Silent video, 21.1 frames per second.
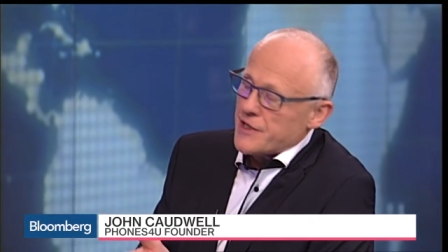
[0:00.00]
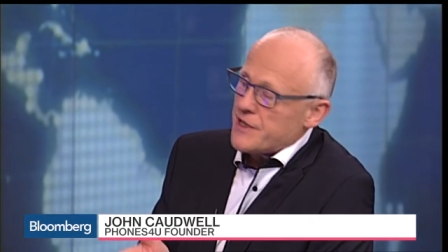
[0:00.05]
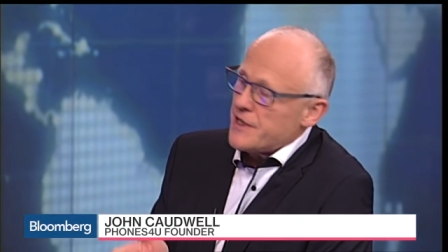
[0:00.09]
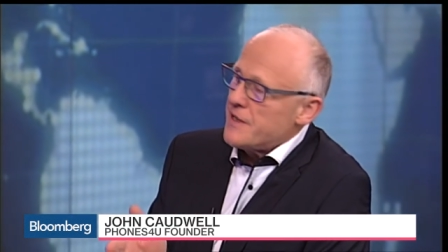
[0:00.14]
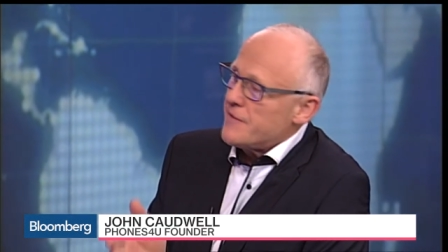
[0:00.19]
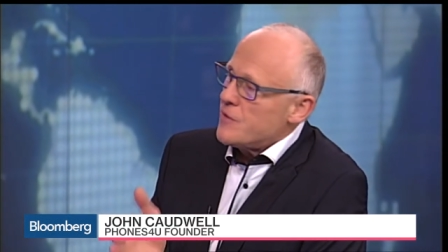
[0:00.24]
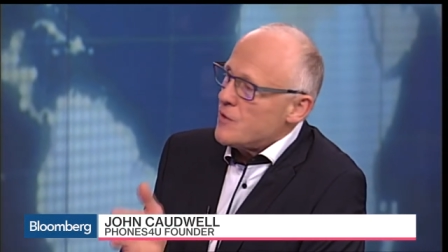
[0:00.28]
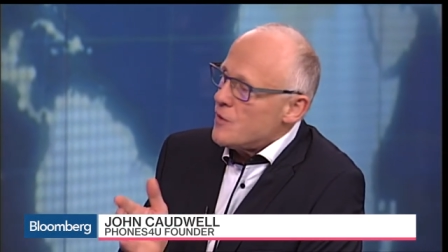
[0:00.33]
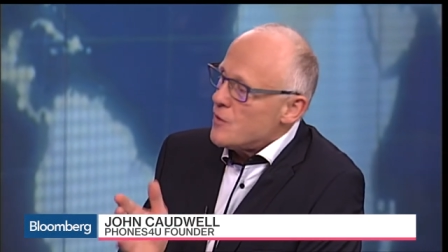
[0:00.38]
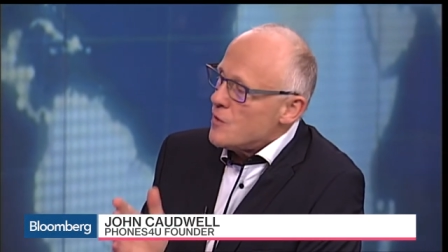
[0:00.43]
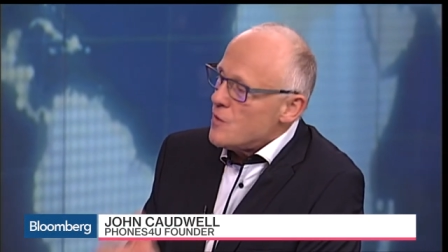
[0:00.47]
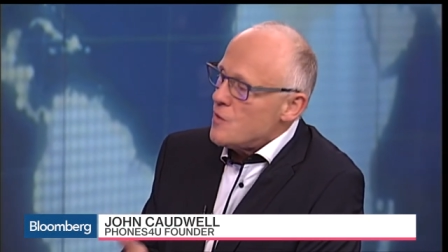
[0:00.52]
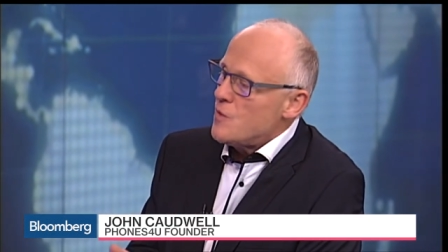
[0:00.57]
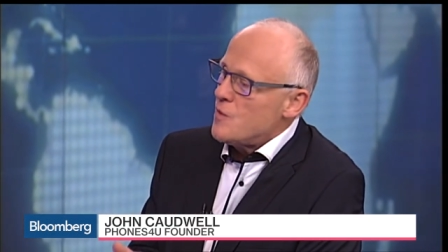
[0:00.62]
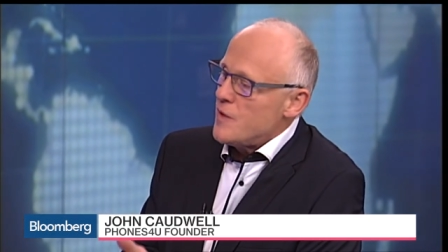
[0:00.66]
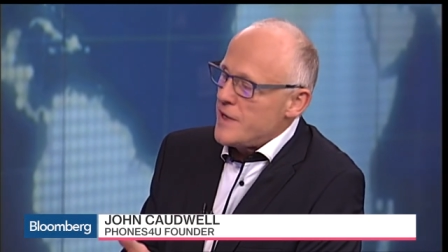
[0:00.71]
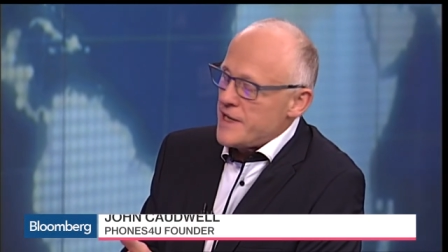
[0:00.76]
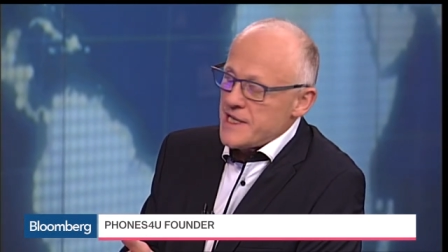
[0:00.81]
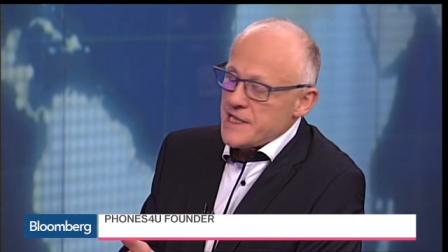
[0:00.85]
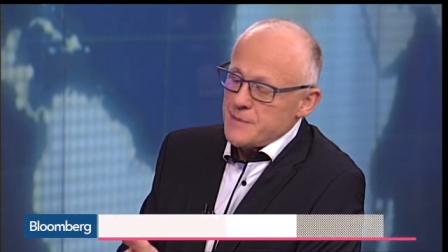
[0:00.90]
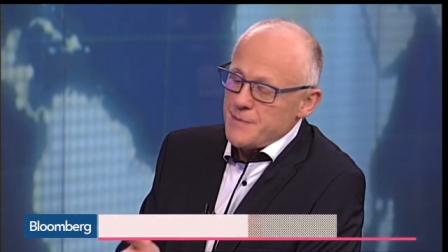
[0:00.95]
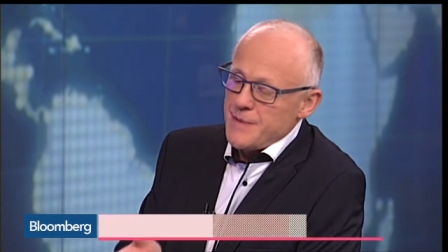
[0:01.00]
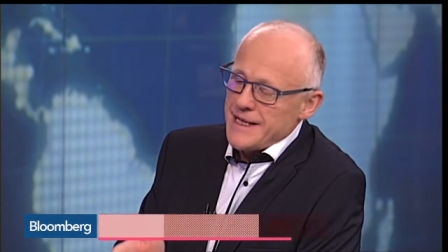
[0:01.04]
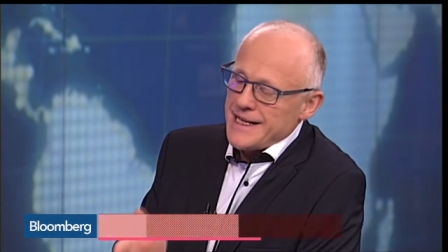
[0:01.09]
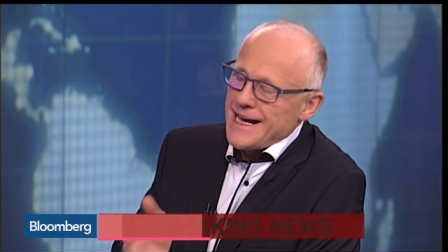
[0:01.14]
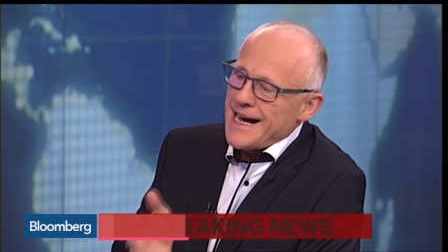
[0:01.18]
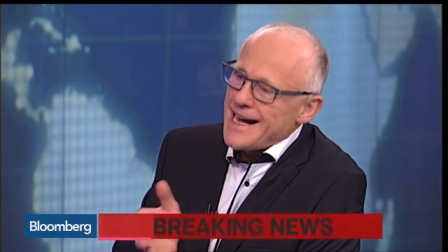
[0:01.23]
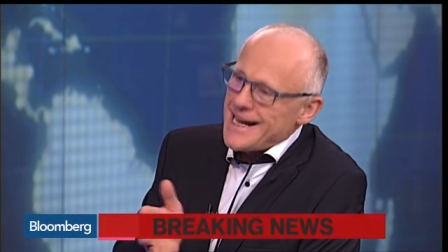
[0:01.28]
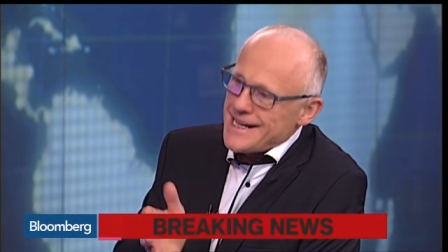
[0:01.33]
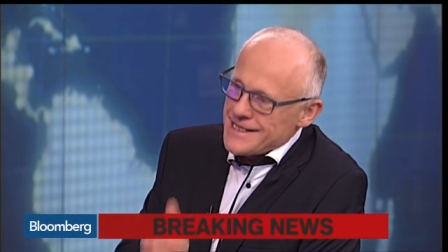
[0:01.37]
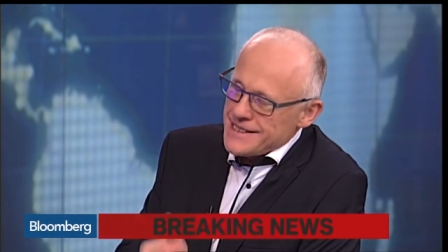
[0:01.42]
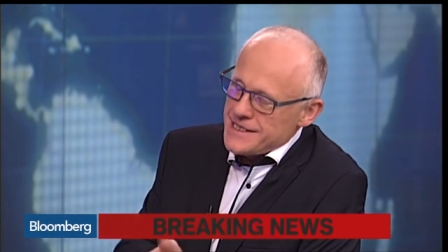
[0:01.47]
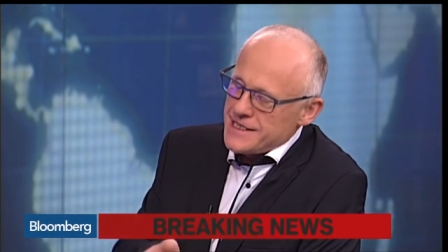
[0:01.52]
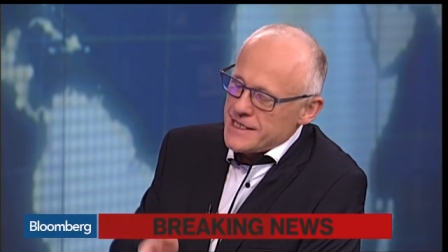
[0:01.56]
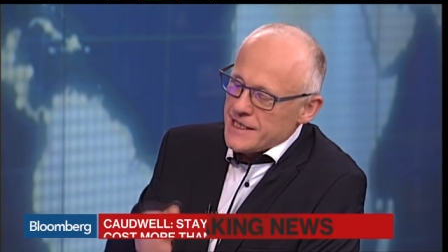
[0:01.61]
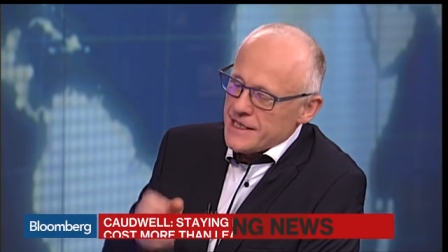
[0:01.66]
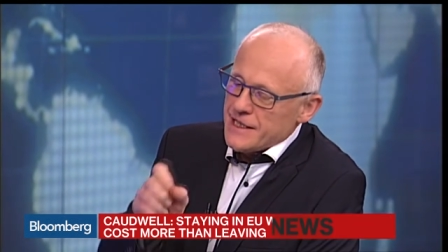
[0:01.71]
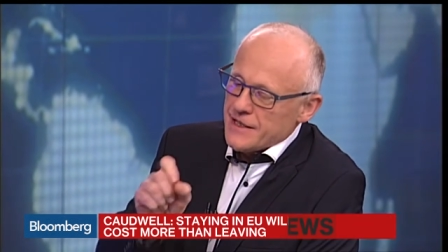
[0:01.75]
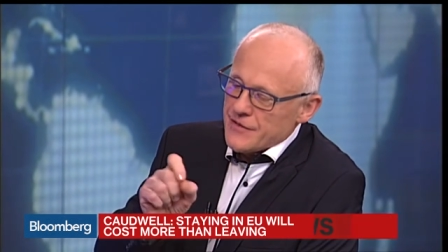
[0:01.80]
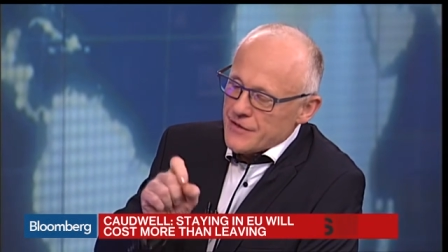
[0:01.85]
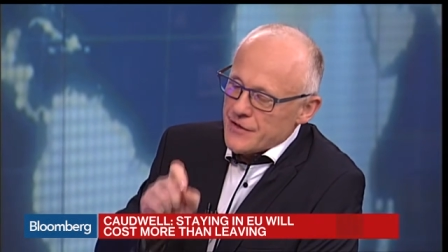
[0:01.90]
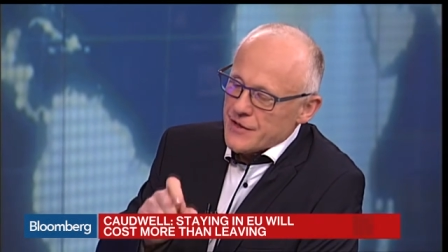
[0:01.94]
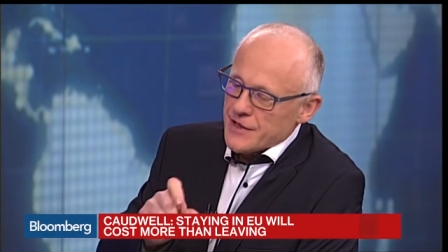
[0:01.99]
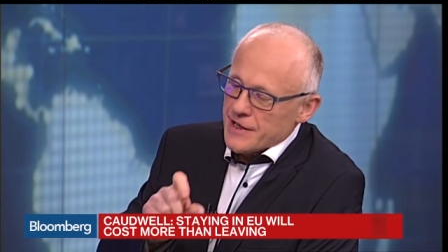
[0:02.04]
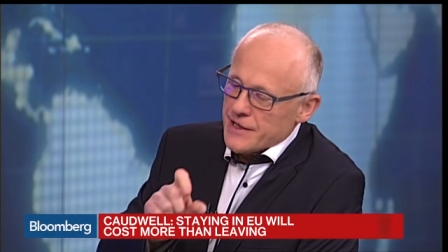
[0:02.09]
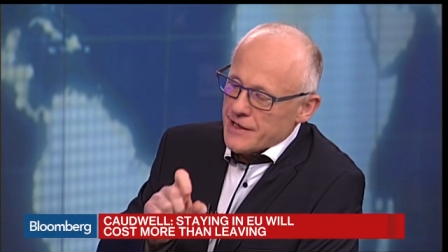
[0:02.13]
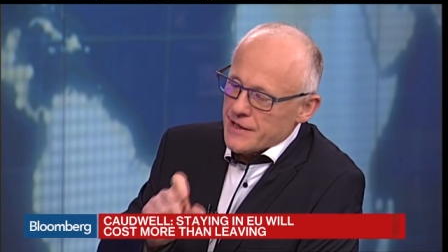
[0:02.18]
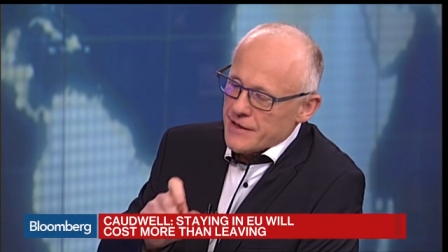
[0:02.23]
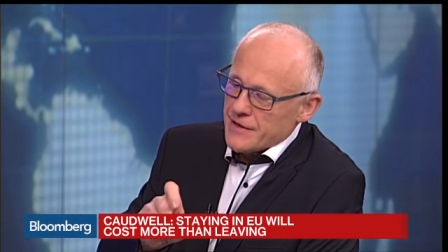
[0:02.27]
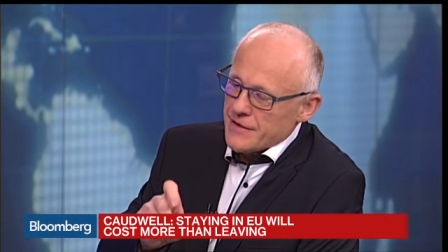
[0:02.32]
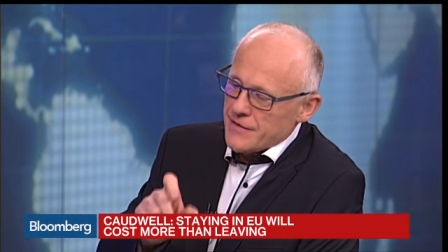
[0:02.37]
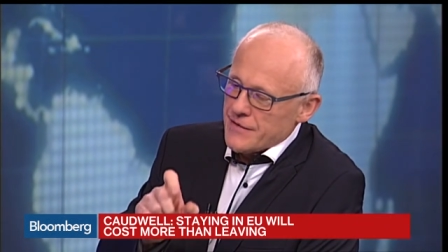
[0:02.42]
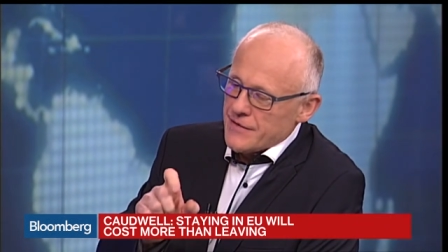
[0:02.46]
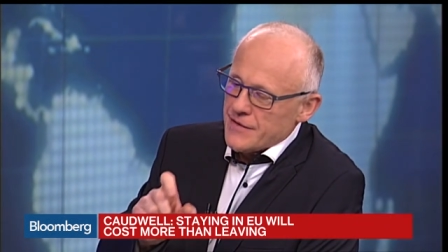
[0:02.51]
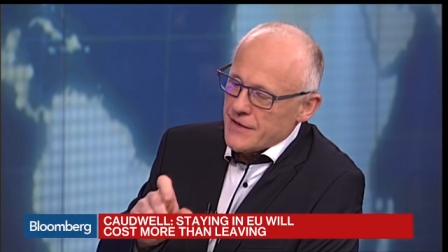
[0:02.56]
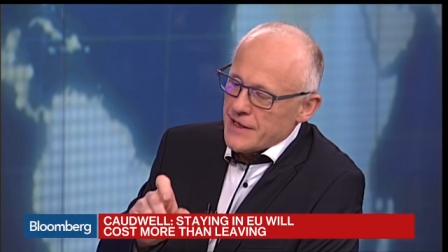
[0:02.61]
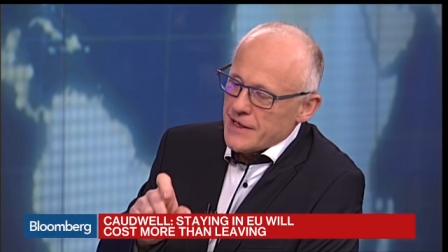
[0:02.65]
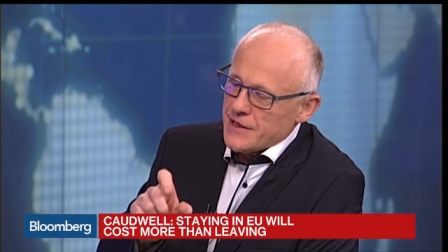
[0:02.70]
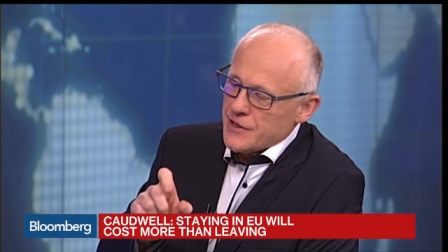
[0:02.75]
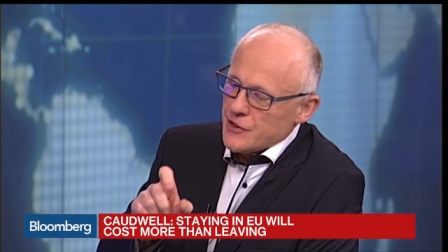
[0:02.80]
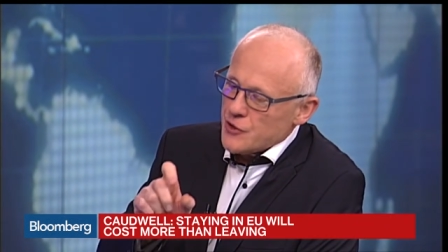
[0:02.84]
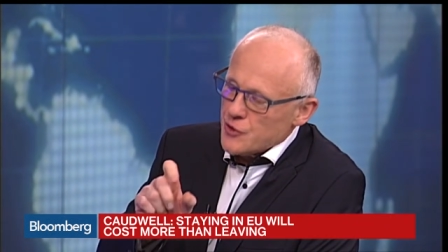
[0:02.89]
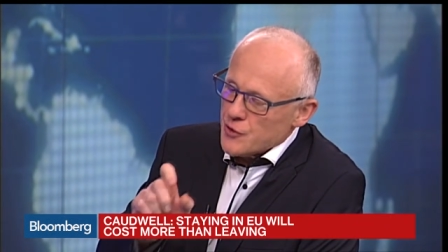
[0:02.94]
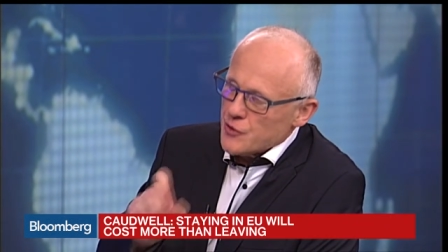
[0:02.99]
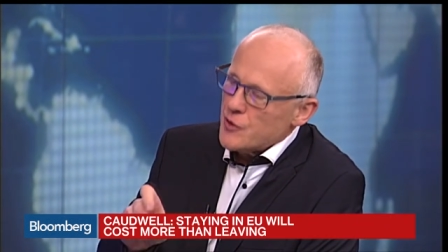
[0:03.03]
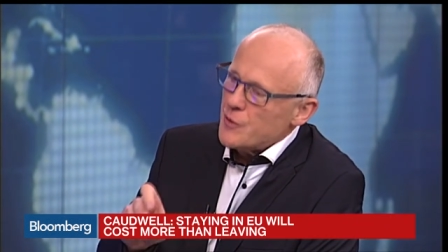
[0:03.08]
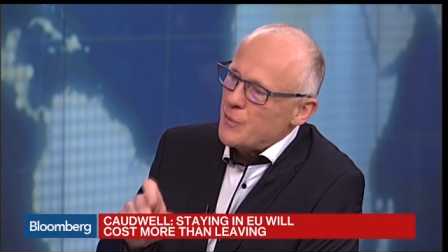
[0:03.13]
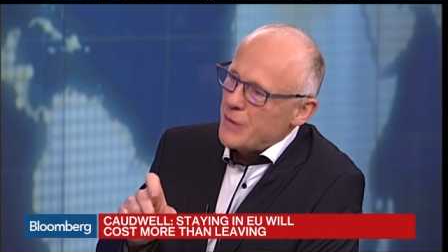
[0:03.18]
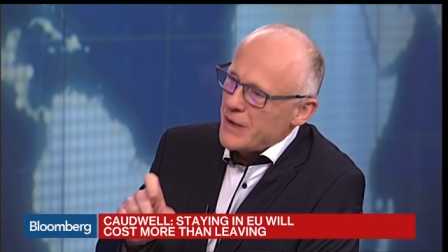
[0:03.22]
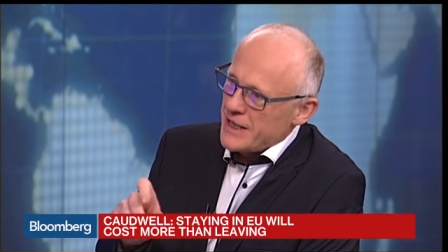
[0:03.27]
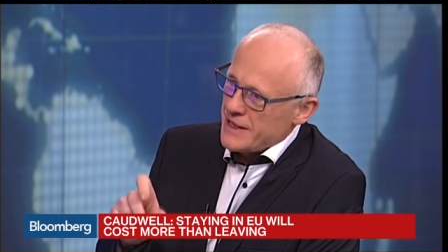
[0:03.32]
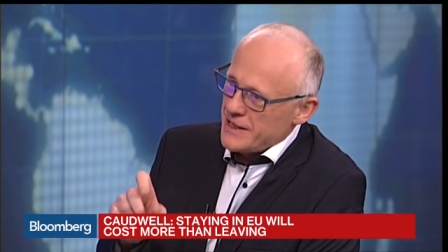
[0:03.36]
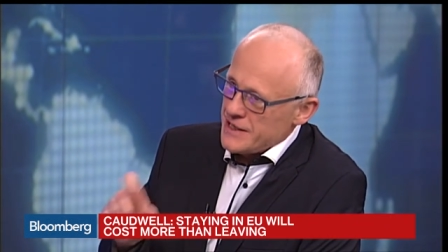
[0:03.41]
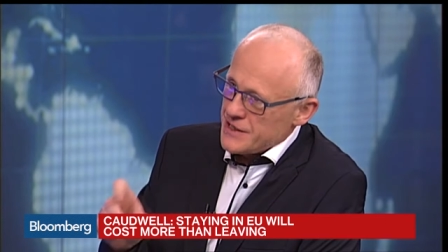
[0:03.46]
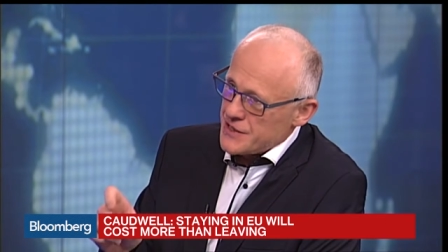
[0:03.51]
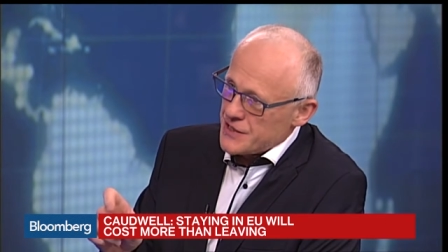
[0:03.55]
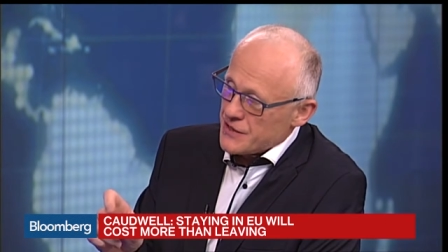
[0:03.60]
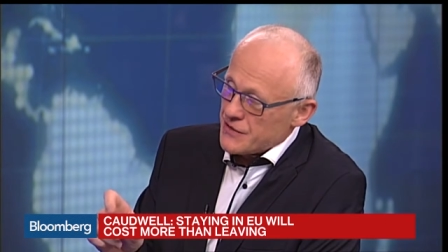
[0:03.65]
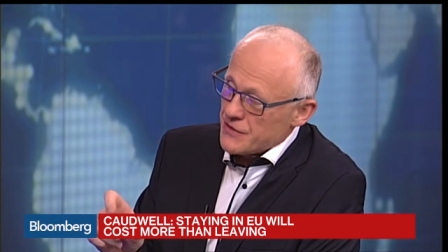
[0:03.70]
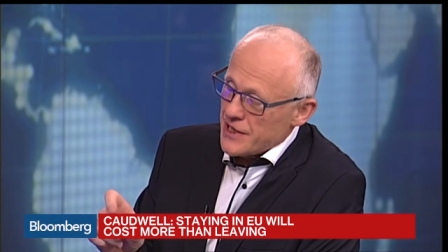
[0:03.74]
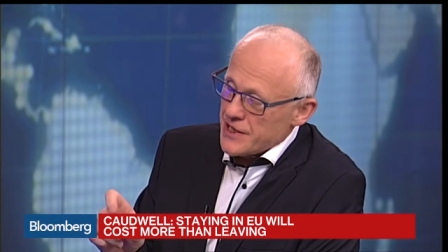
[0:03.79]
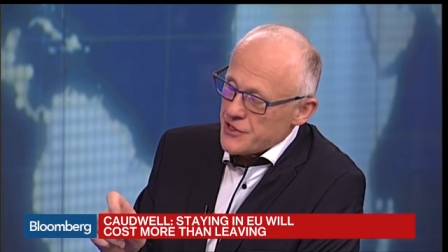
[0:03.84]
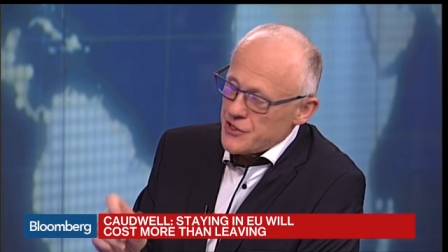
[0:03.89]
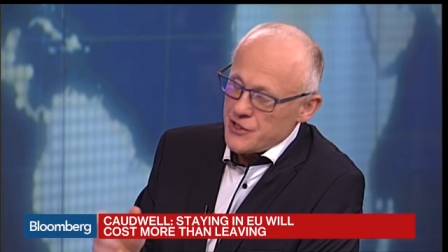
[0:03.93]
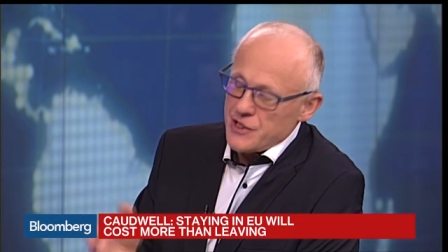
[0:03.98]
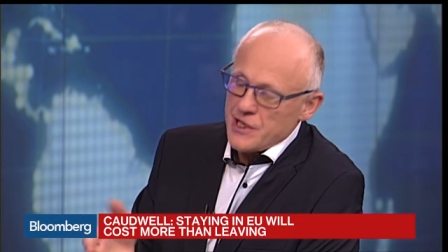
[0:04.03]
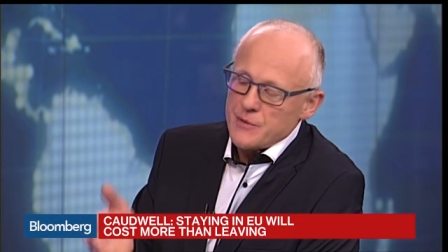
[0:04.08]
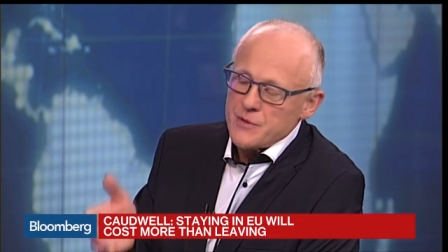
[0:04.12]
and I've always been anti the European integration.